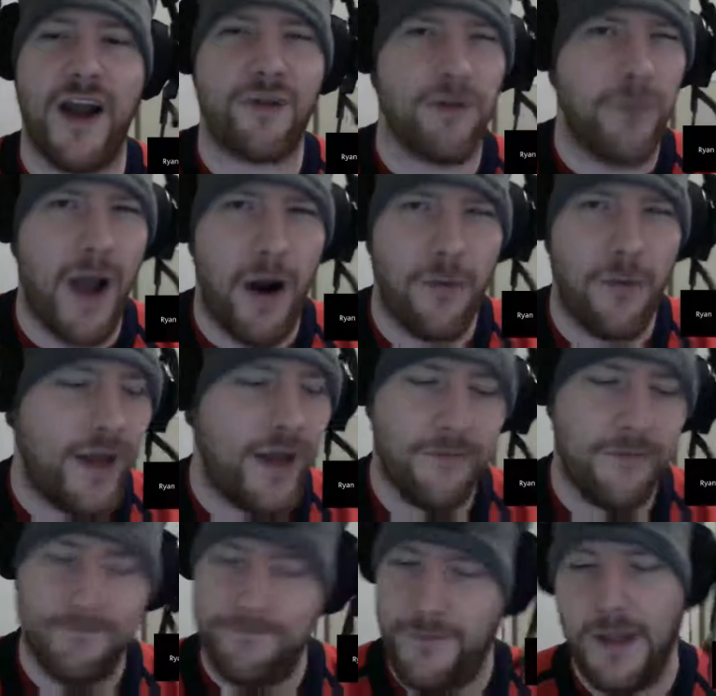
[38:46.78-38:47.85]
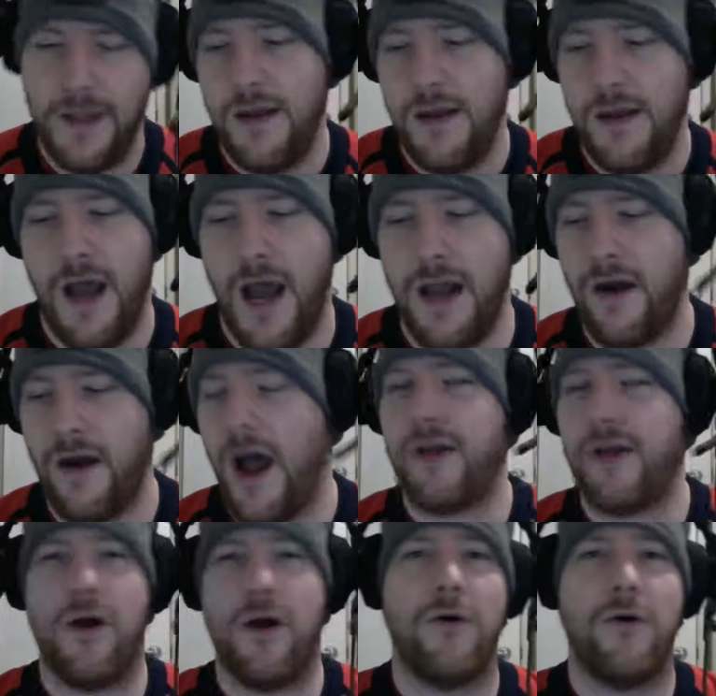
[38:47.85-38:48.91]
in power play. I
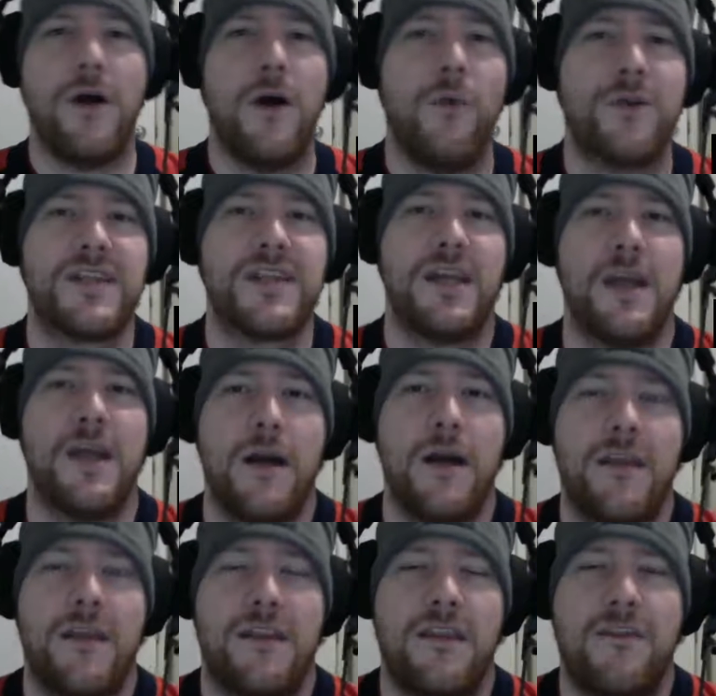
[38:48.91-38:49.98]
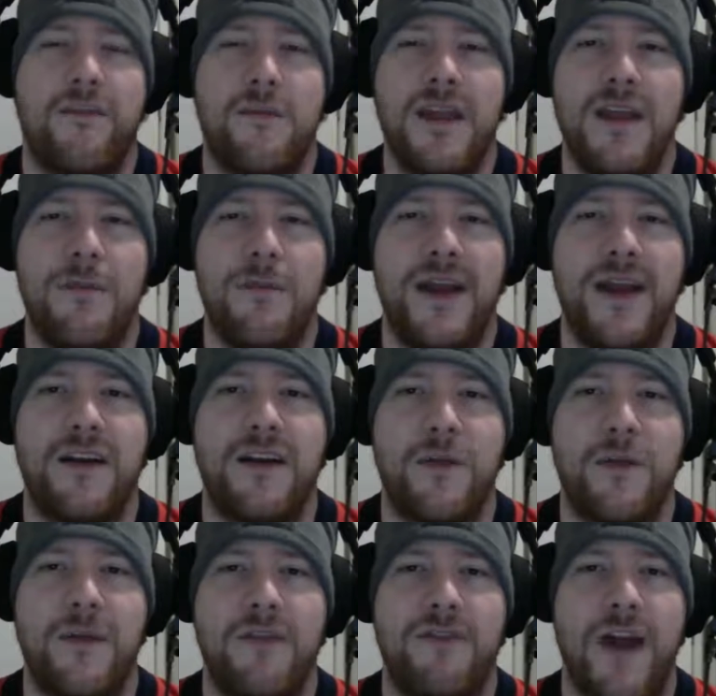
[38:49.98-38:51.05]
don't know. We'll see. For me, the big
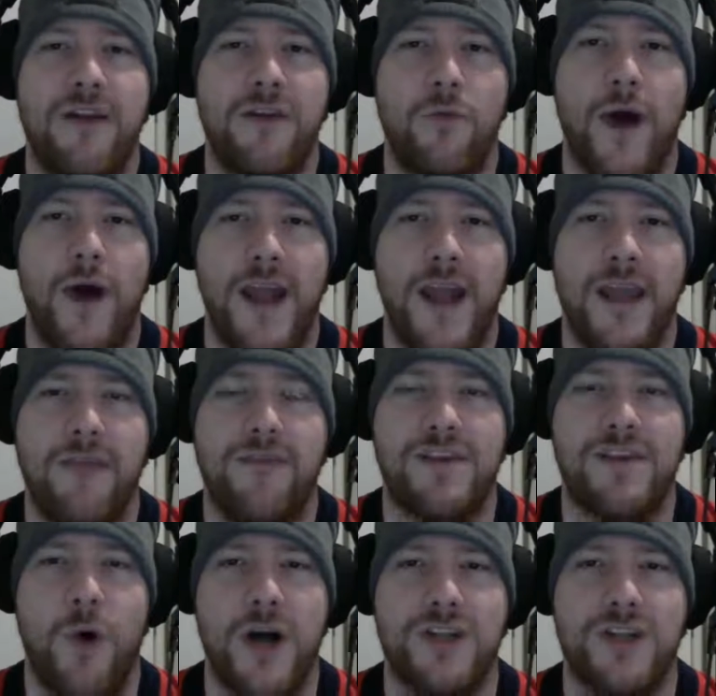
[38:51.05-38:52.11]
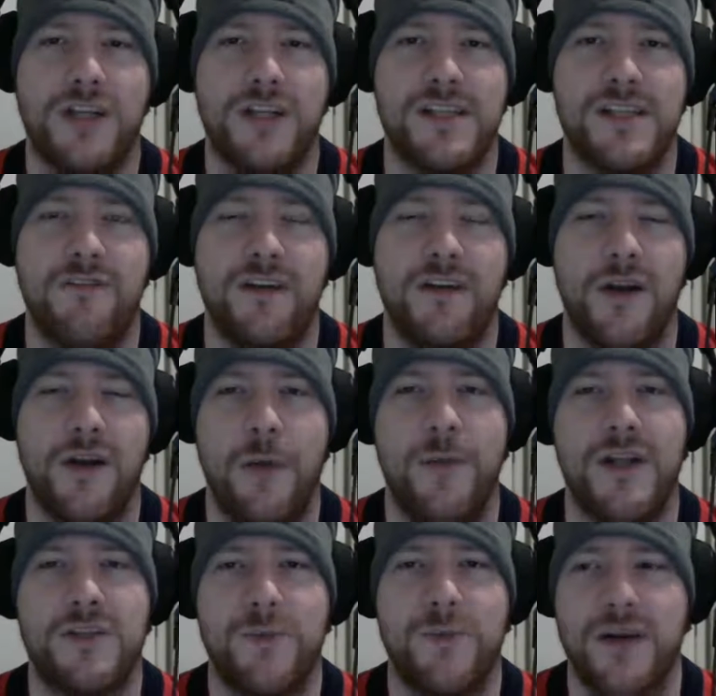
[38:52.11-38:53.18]
determining factor in why I give this to Washington 7 and not
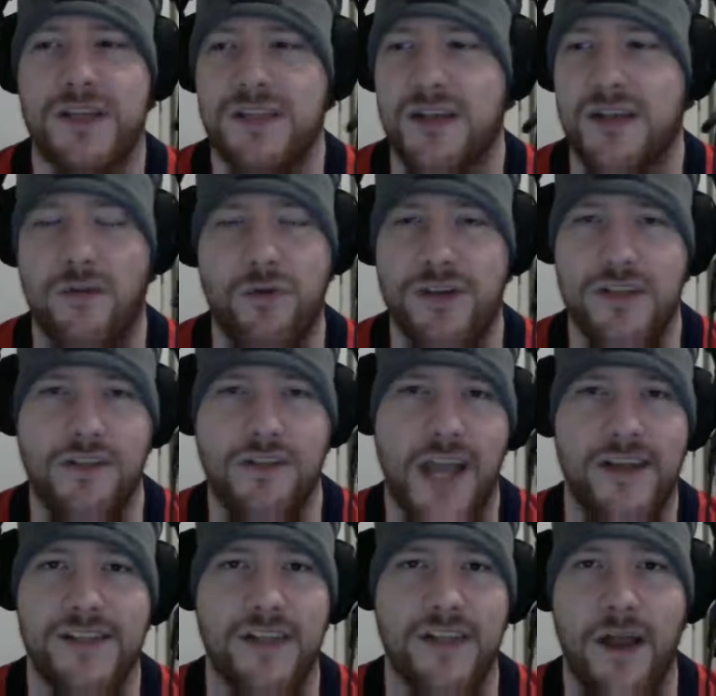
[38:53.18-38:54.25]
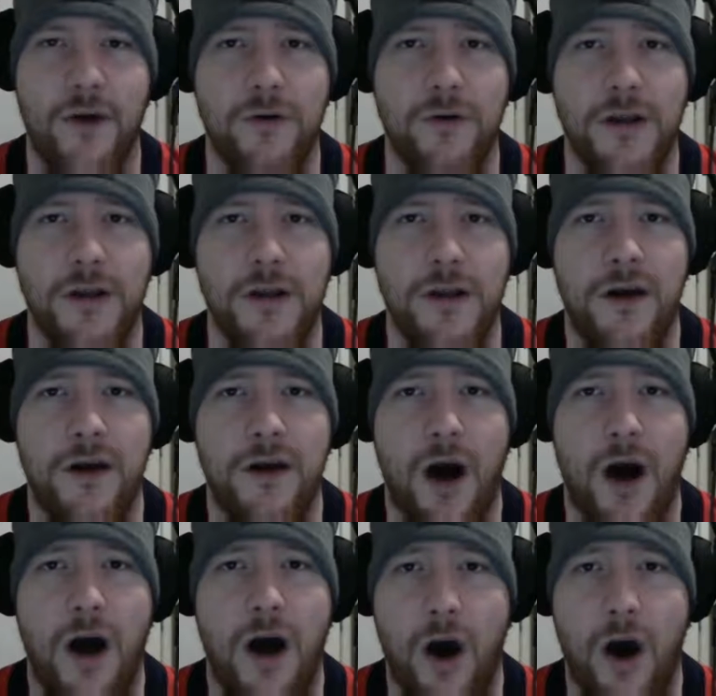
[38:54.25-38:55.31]
Pittsburgh is Chris Letang's still out.
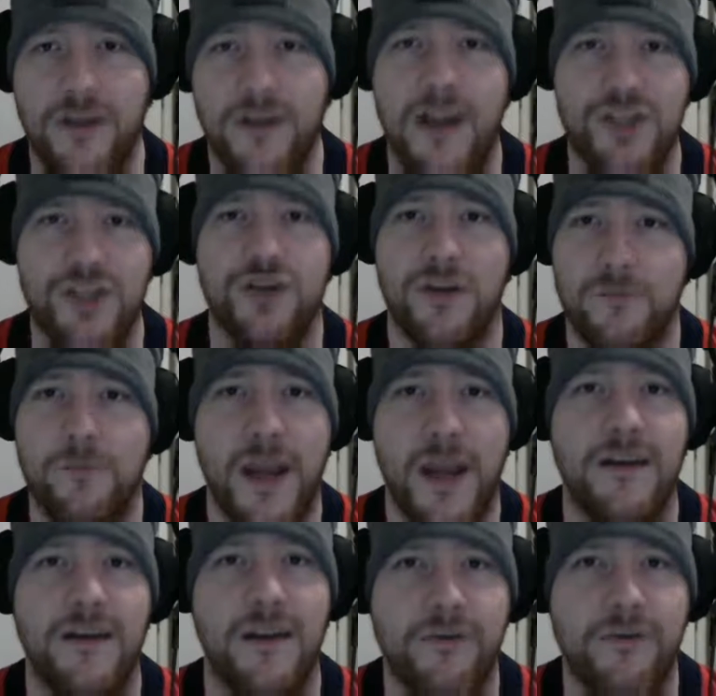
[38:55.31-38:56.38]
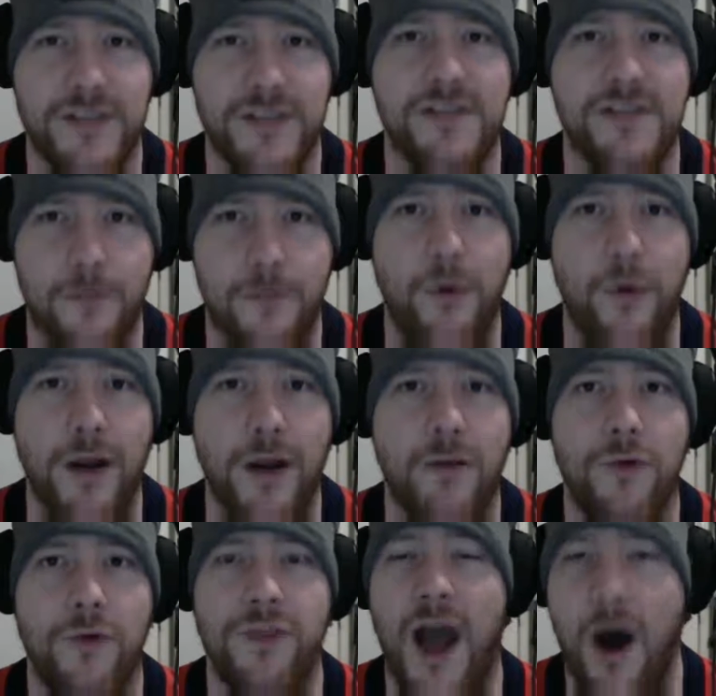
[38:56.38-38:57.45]
Our defense should make a difference at some point.
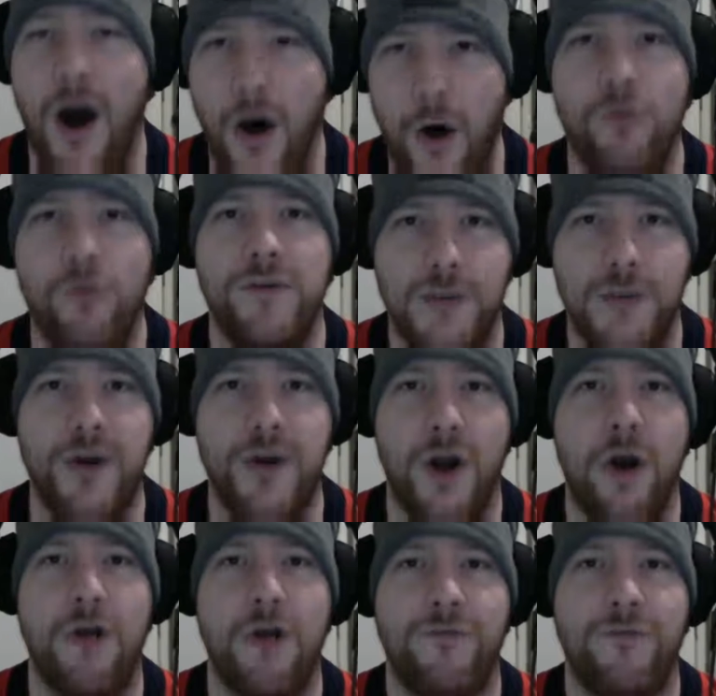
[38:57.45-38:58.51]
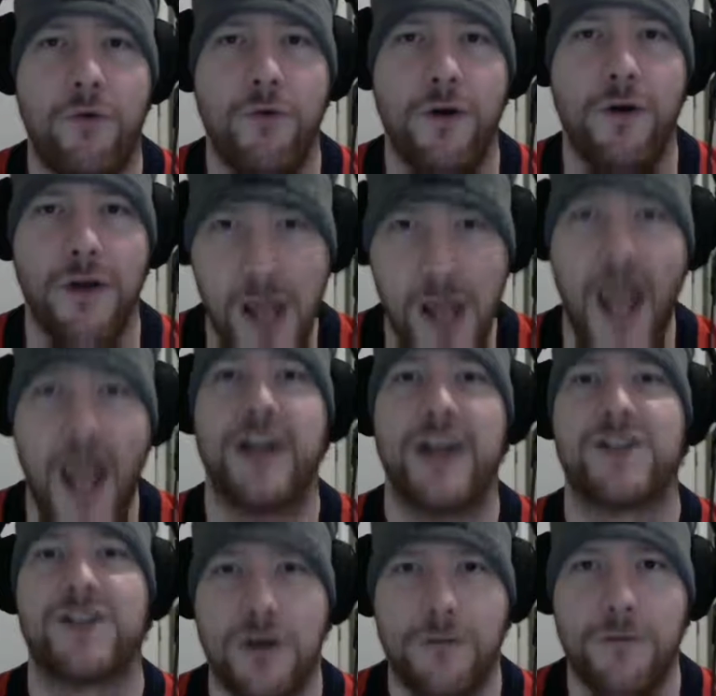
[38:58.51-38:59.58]
With how deep we are on forward, at a
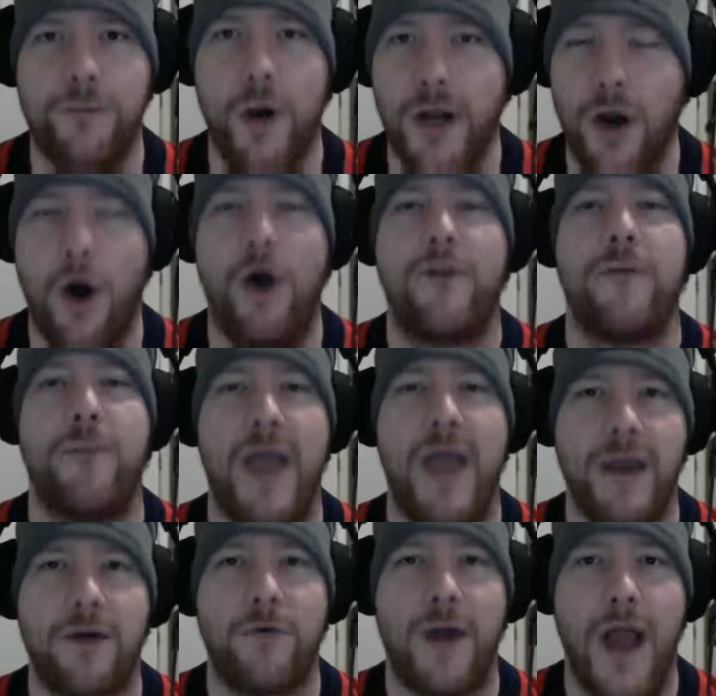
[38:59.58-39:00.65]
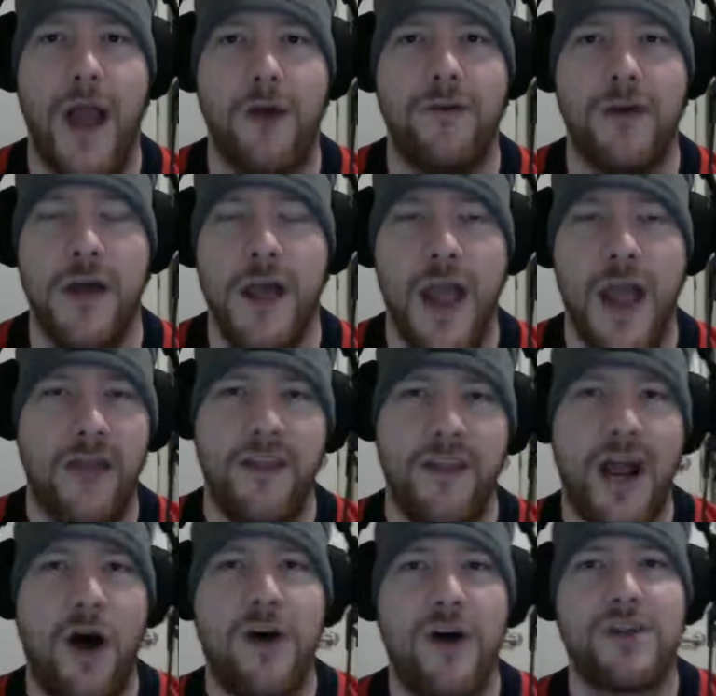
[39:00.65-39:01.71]
certain point, all the banging around. And then I
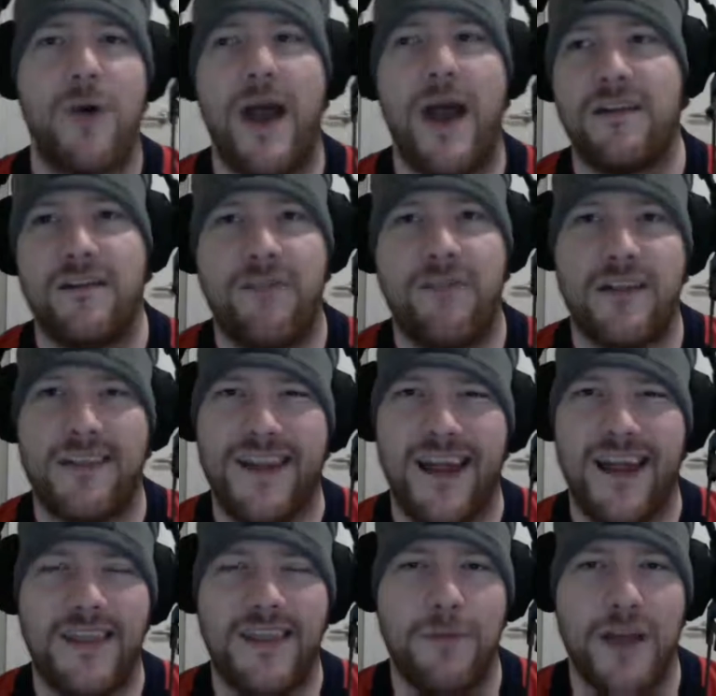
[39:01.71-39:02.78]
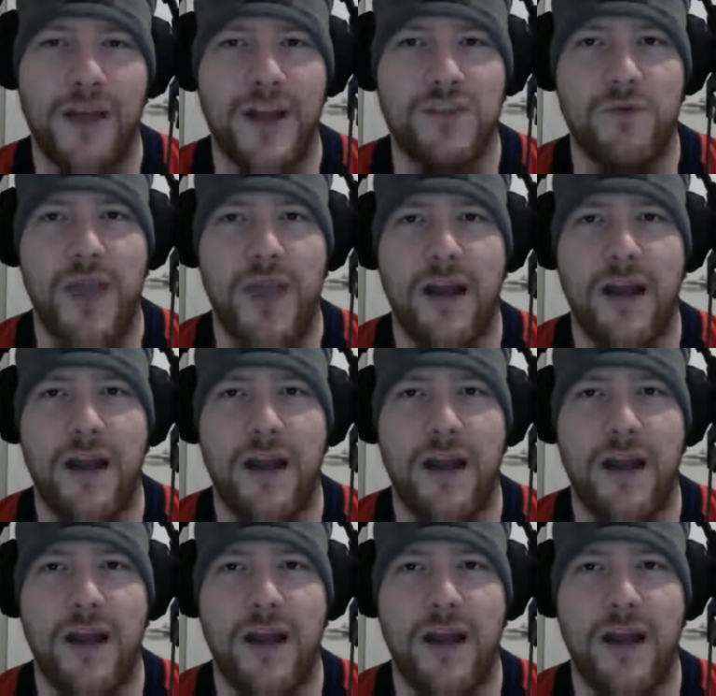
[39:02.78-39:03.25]
also add to the fact that I think because we had a